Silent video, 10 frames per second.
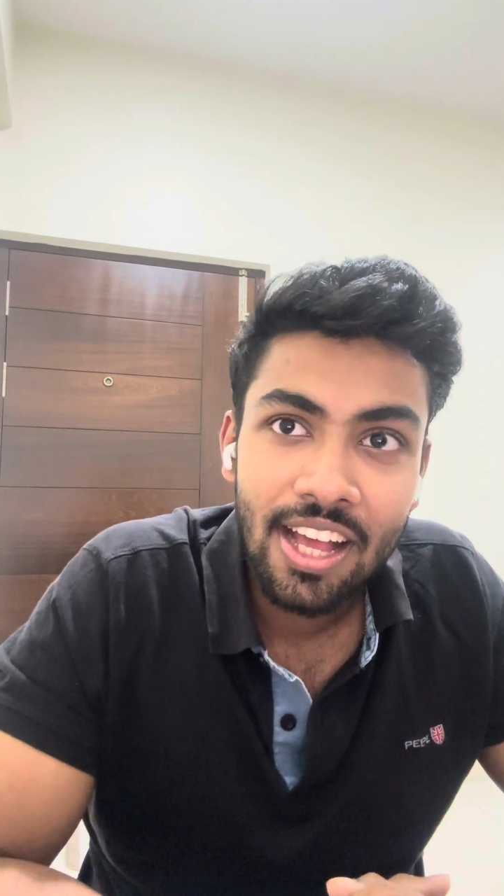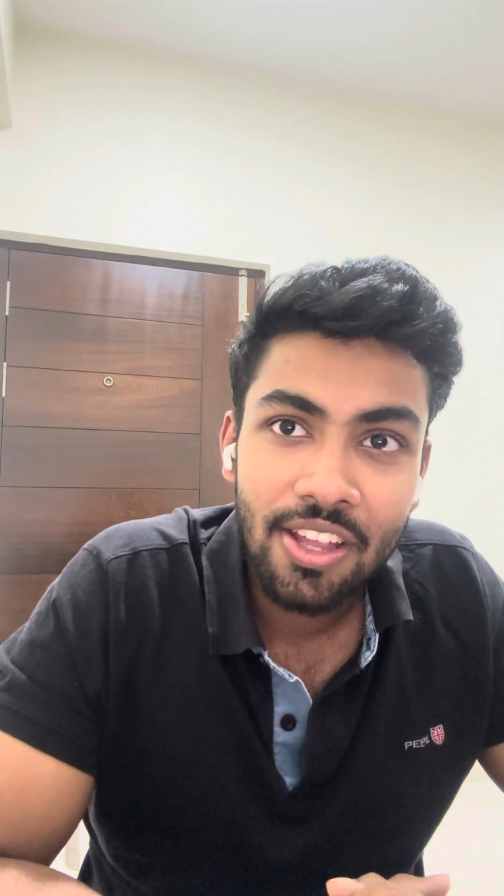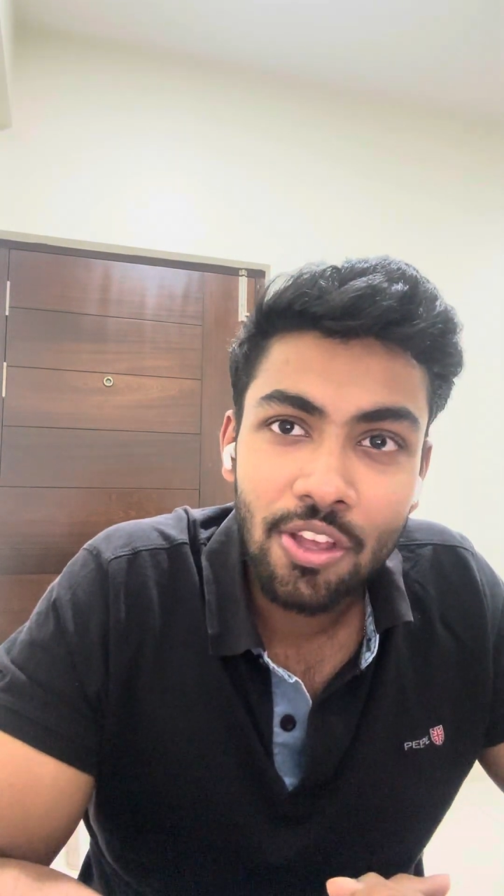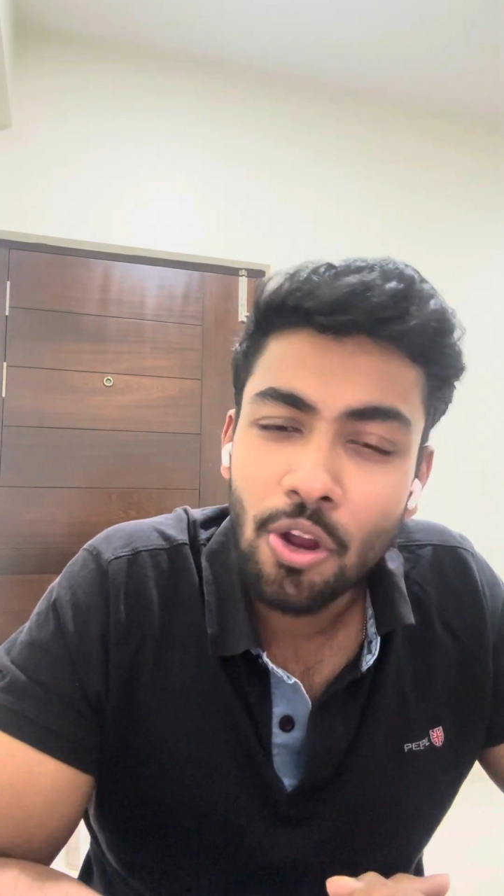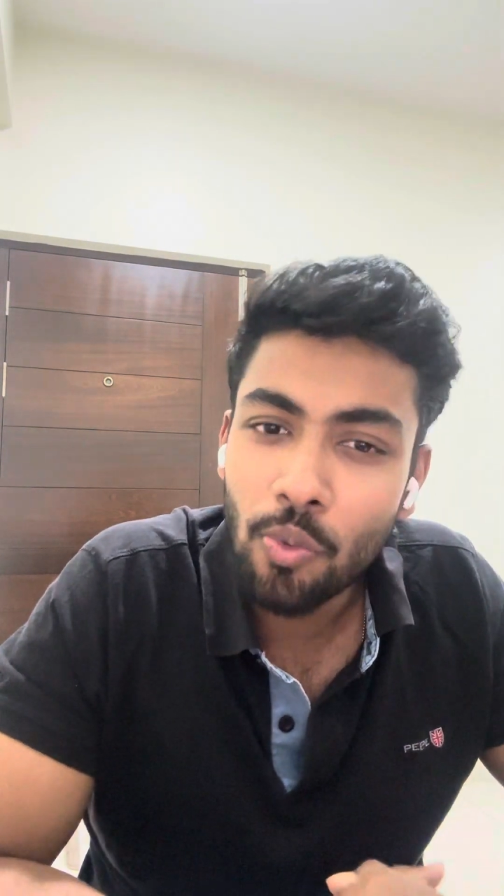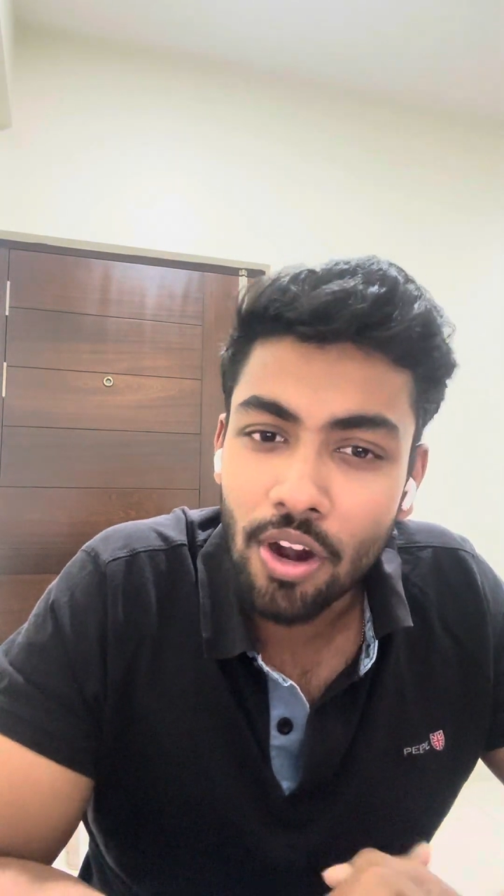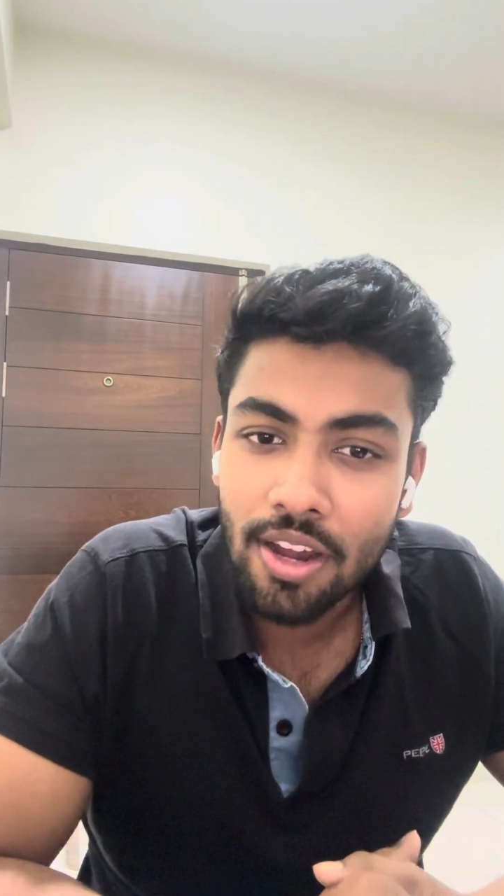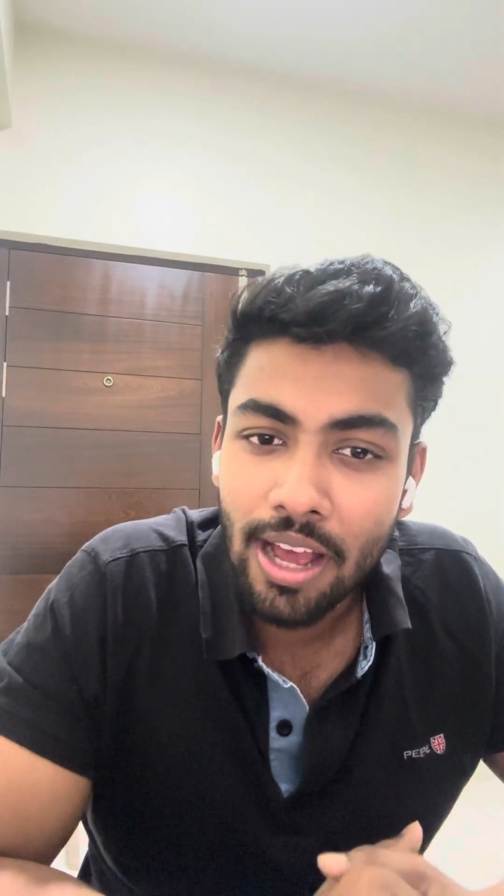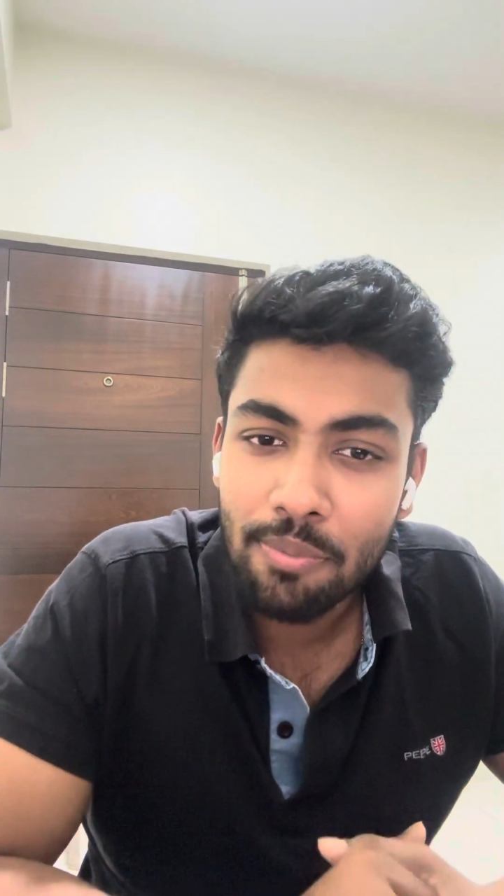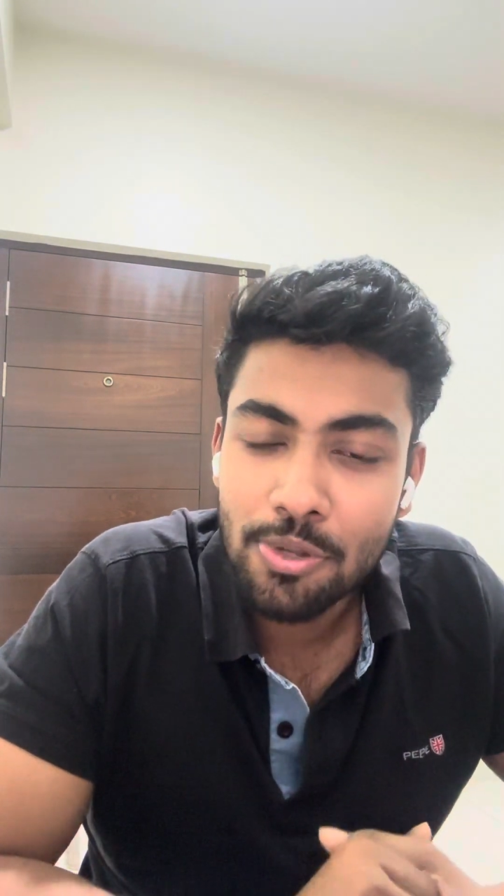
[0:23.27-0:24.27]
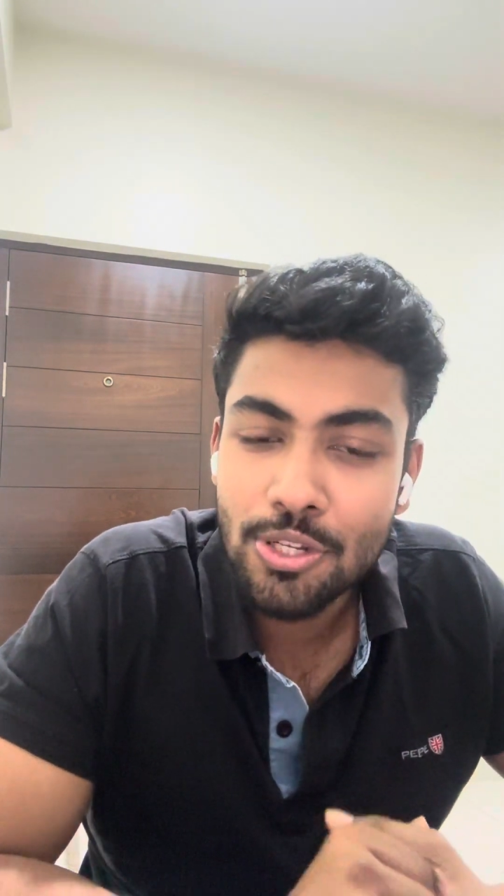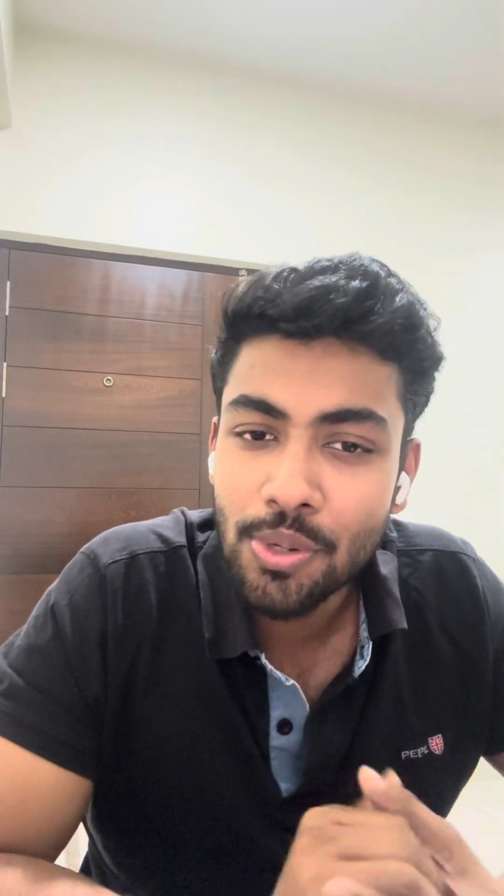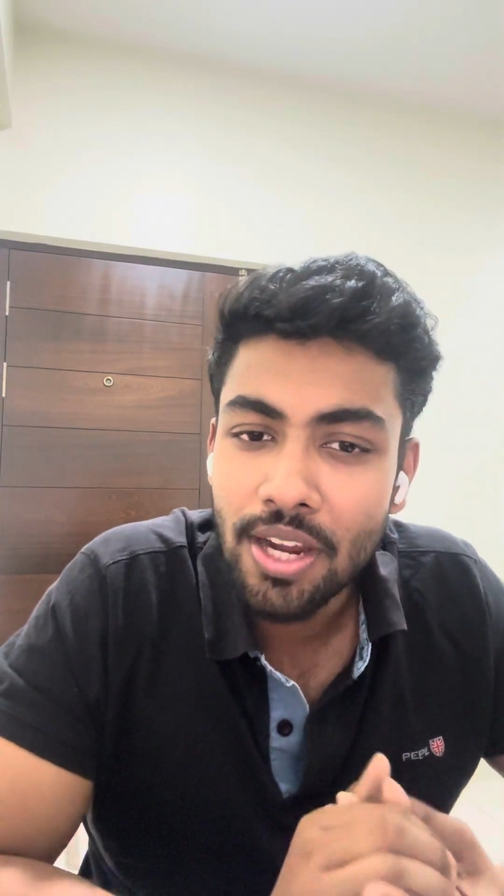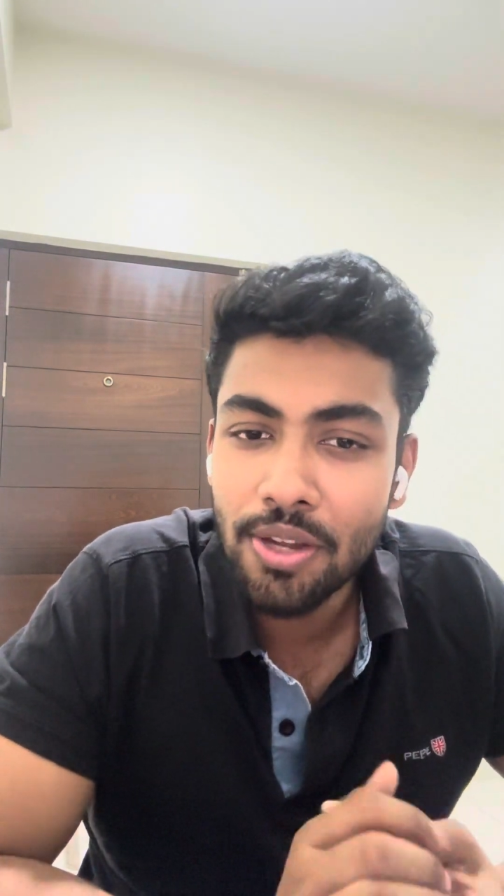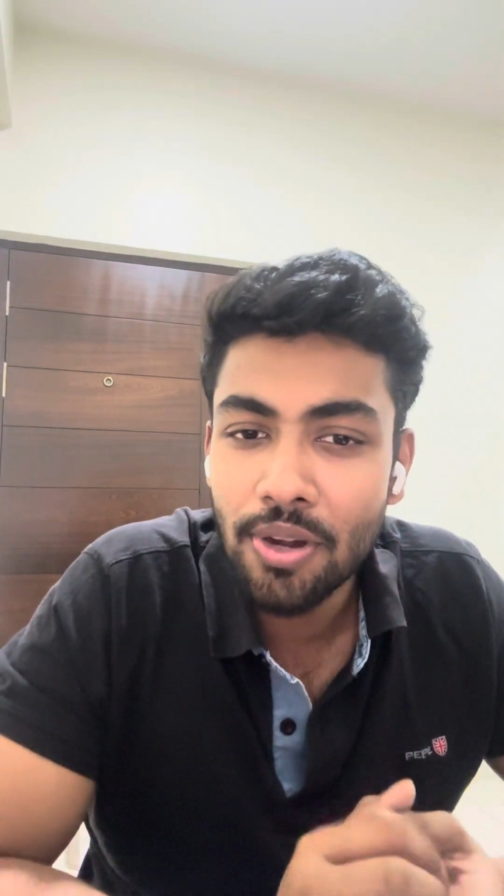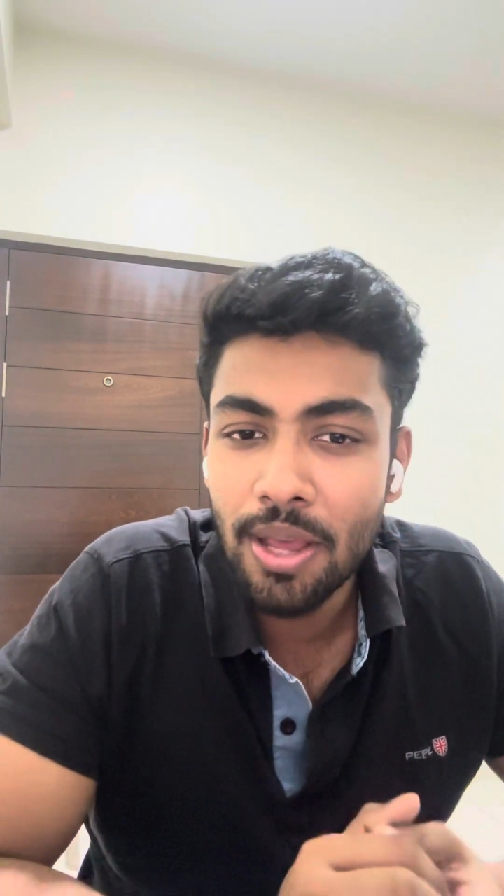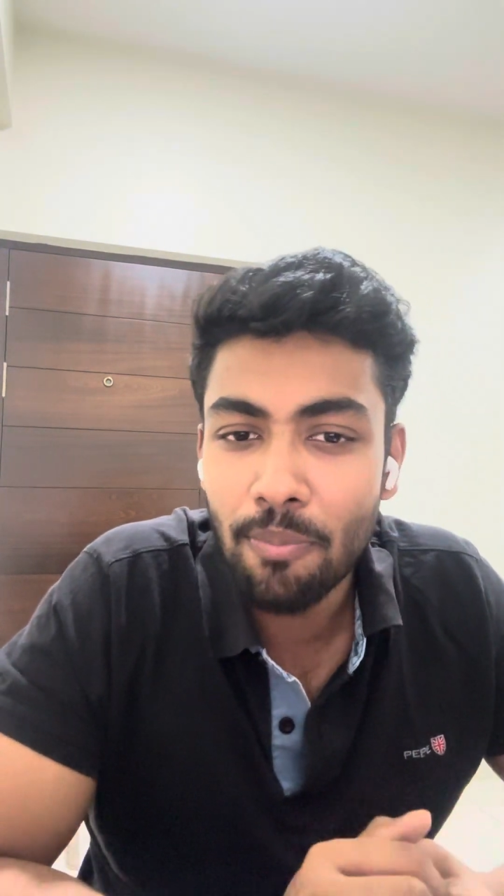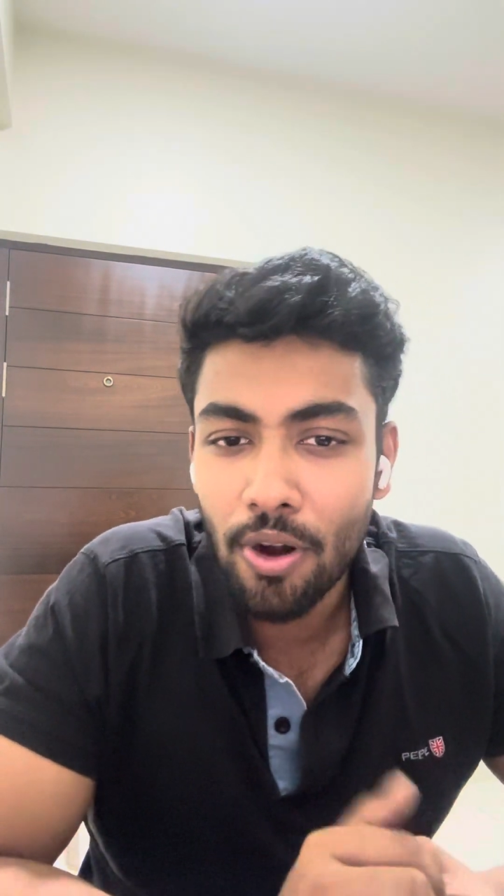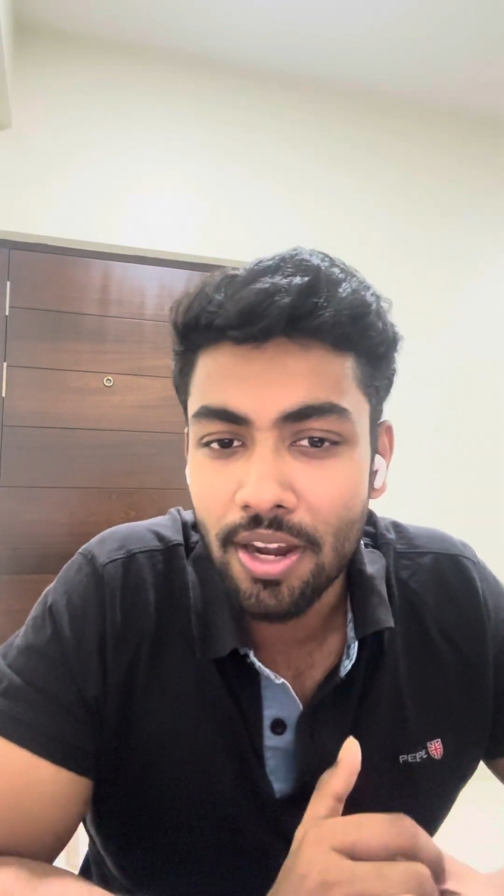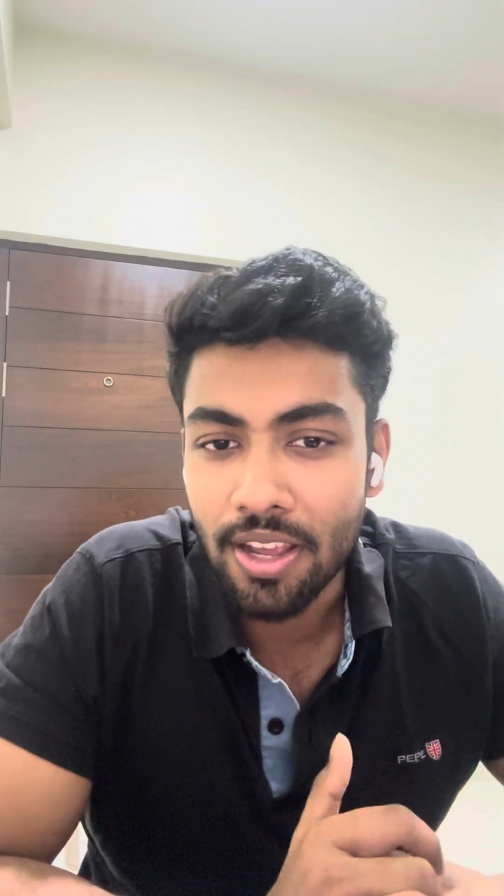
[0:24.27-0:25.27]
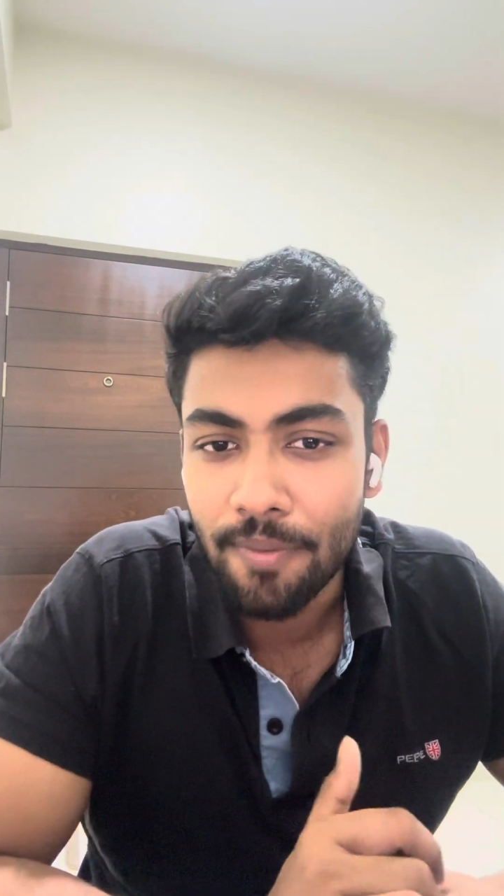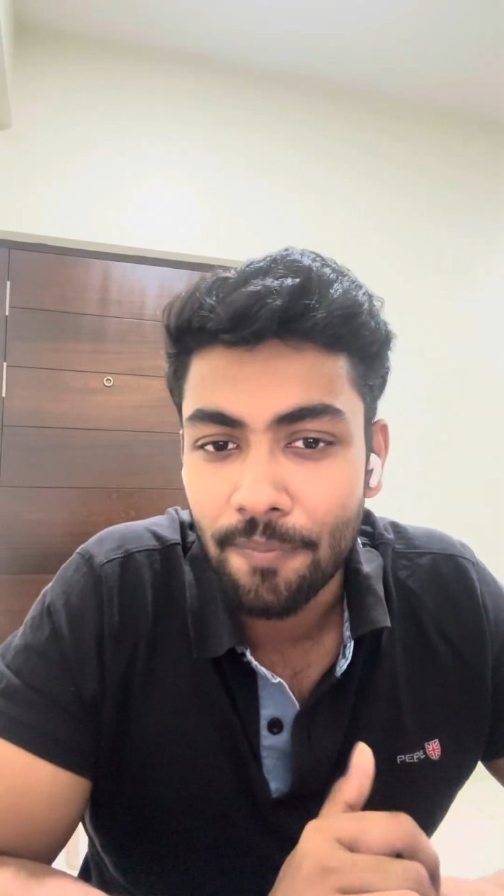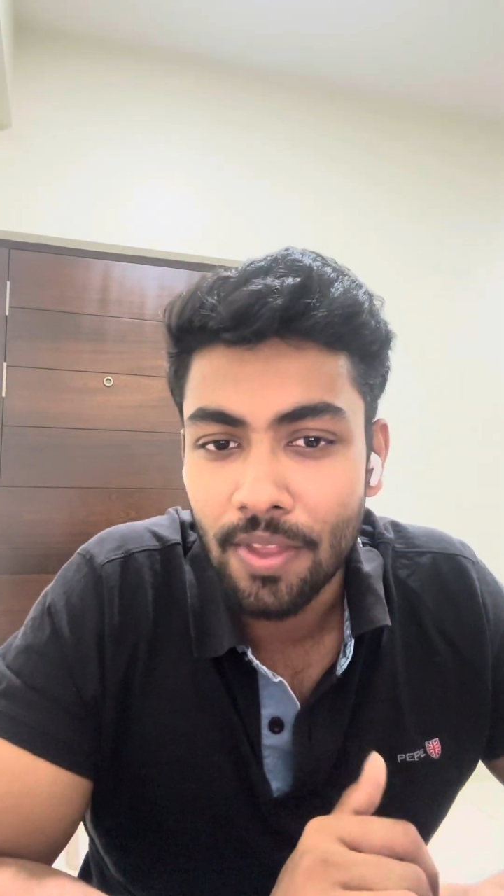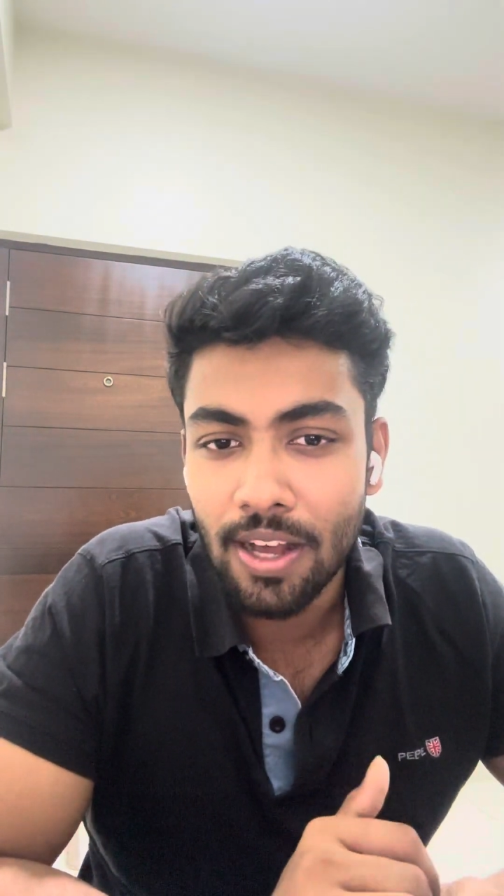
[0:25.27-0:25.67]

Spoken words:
You know what? I was looking today morning.